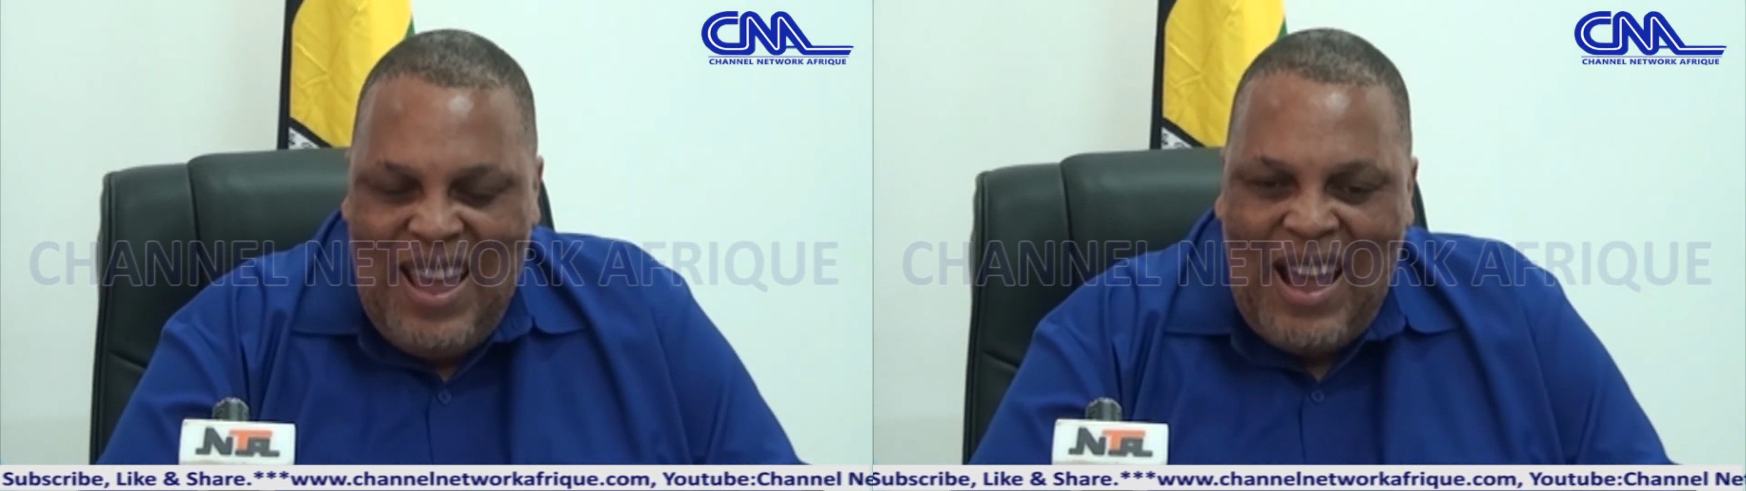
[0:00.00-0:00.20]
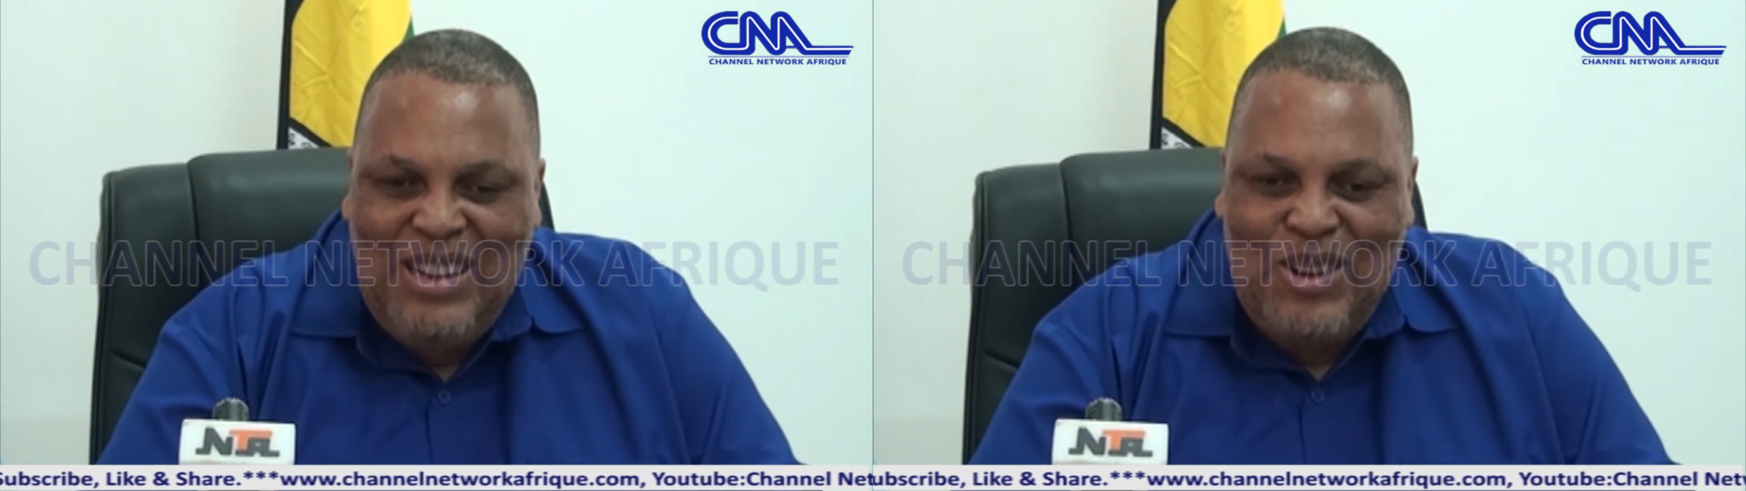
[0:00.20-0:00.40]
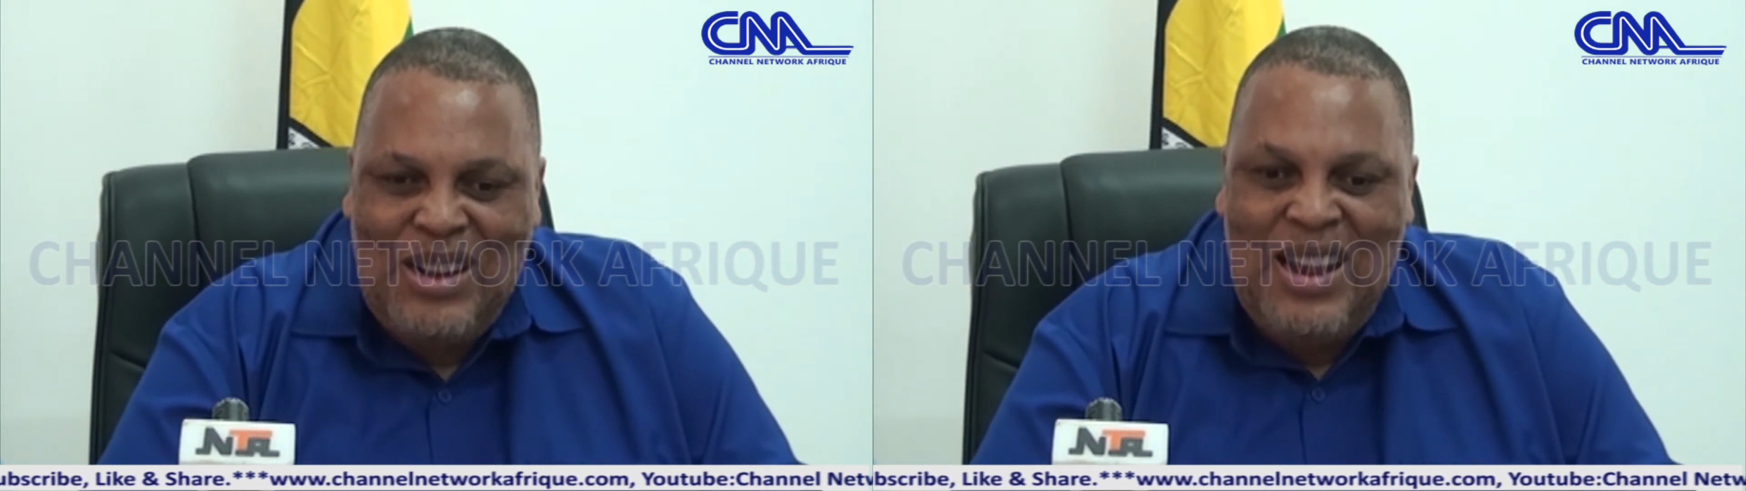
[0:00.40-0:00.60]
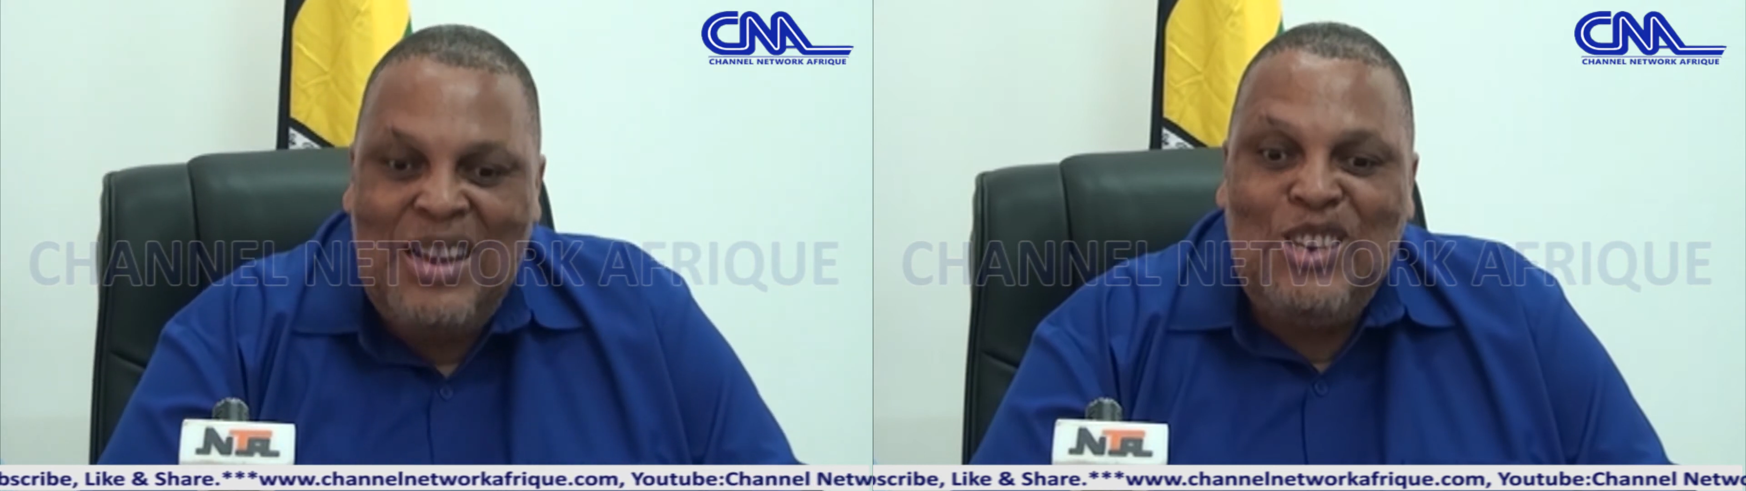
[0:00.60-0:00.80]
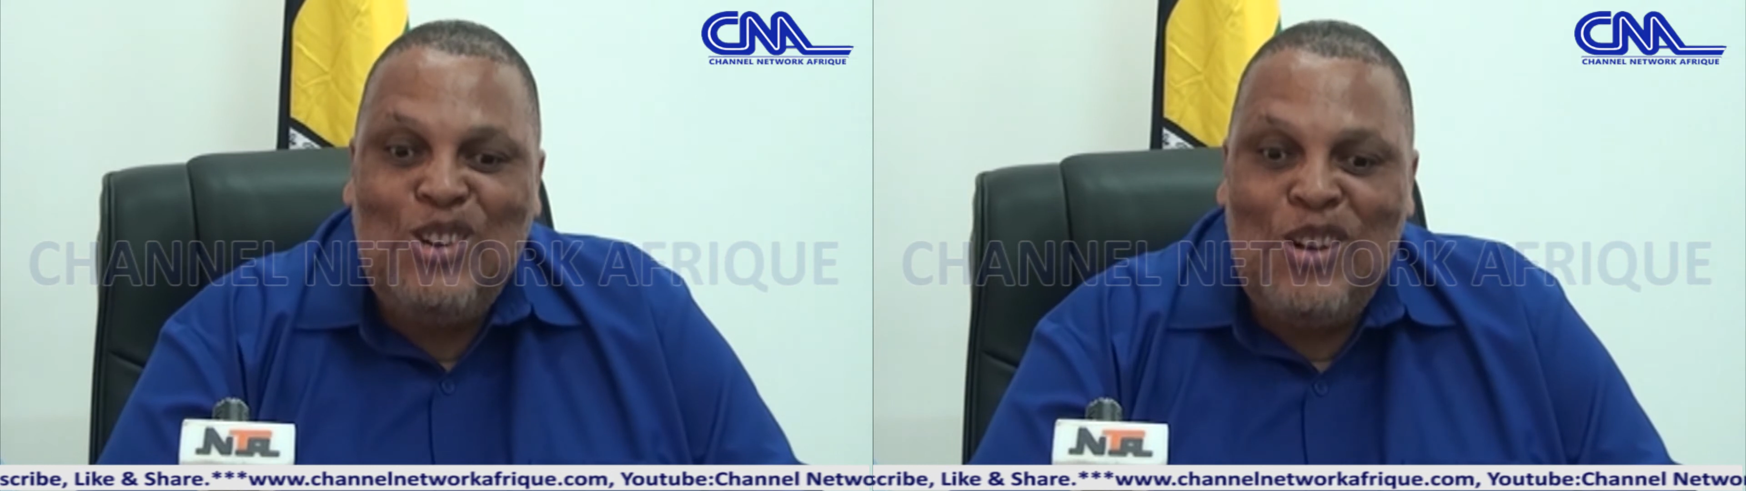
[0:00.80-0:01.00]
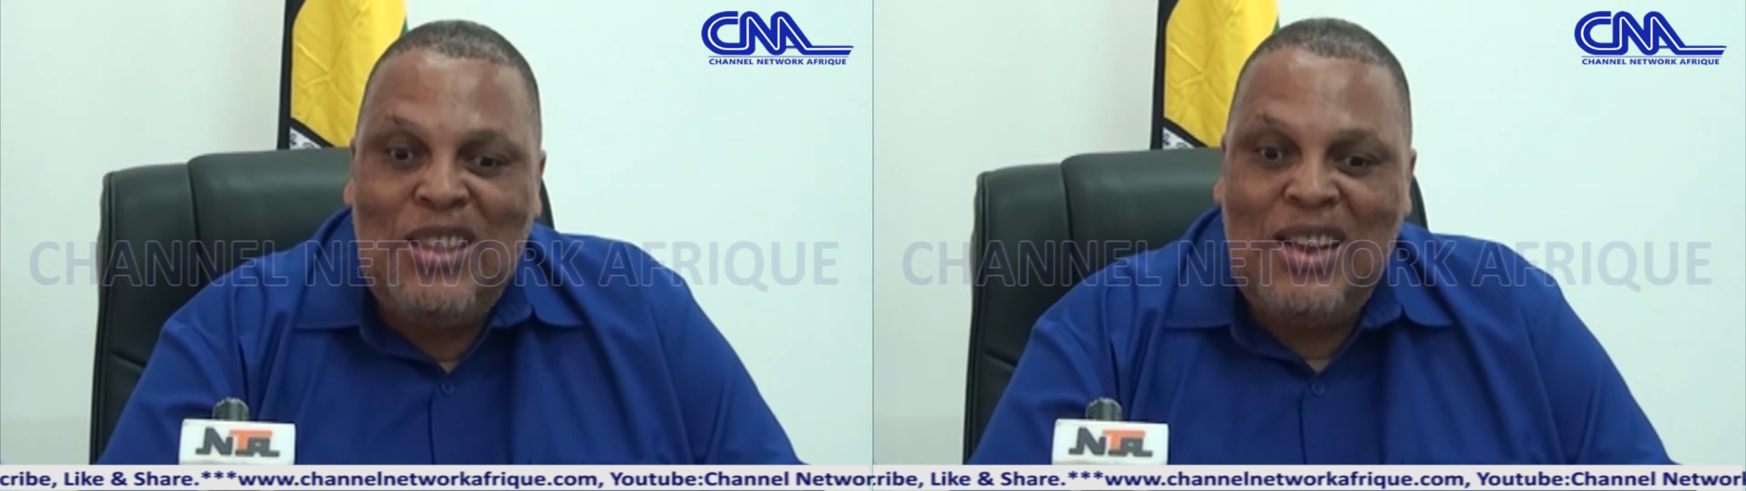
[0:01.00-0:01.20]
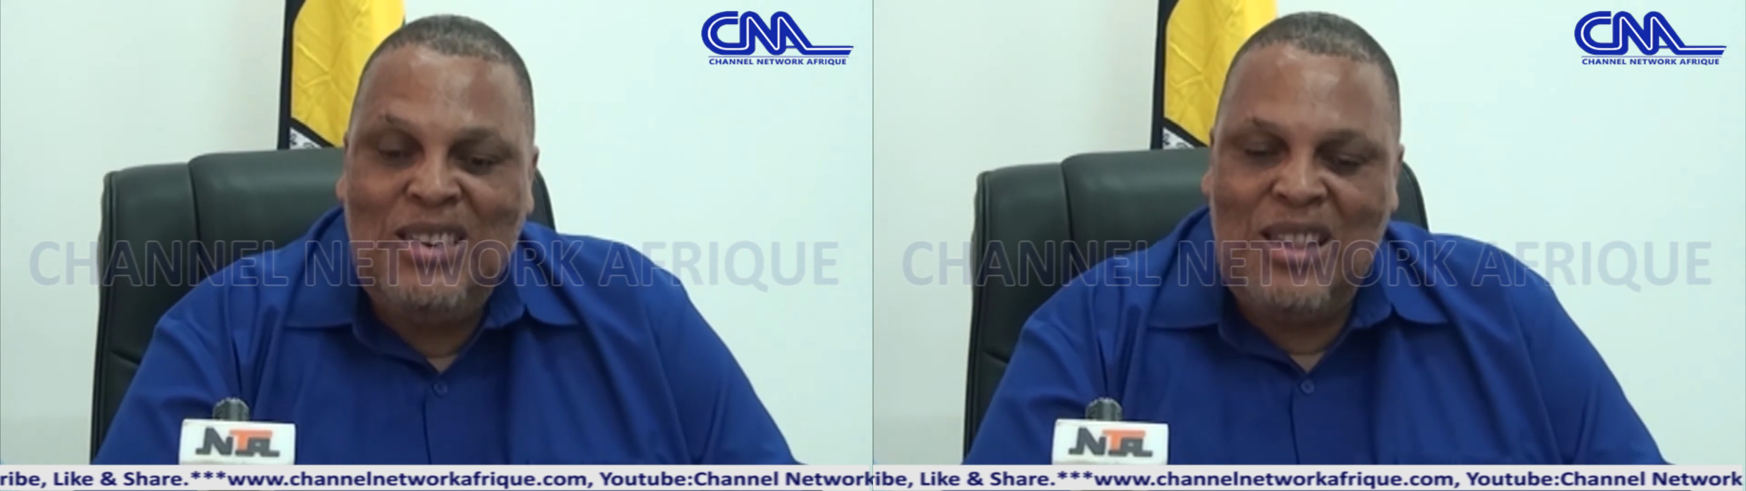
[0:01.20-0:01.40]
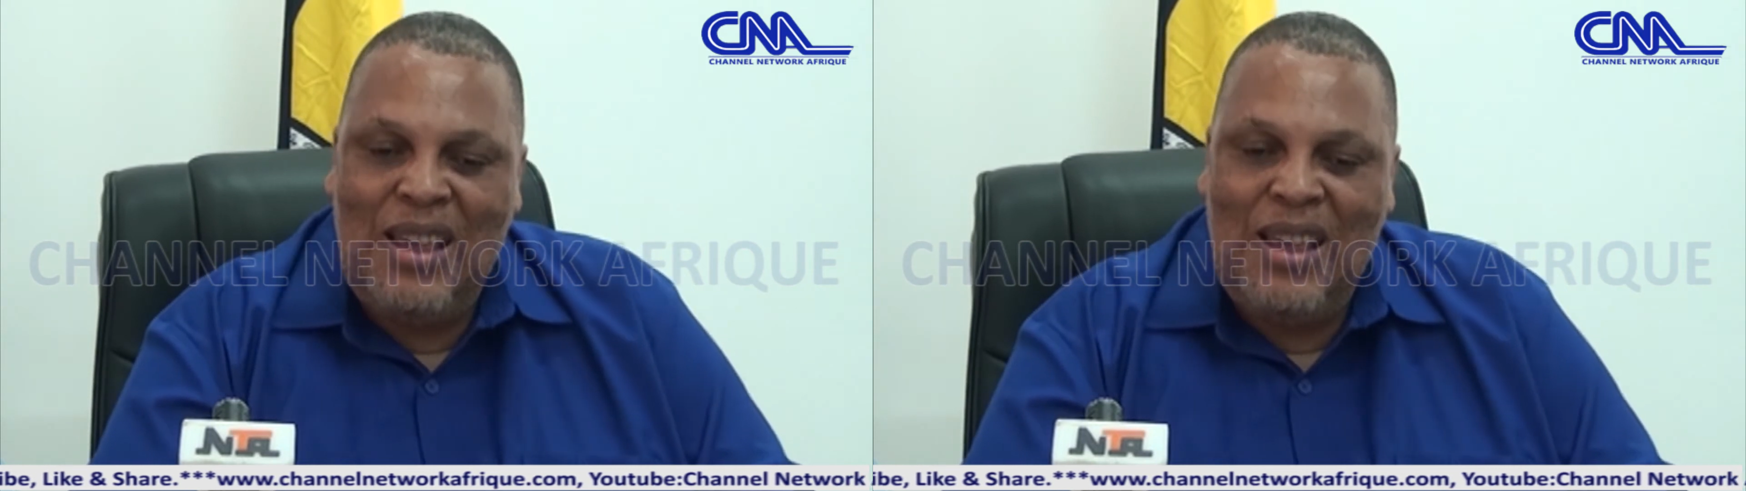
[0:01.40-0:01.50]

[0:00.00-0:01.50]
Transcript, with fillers: actually ensure that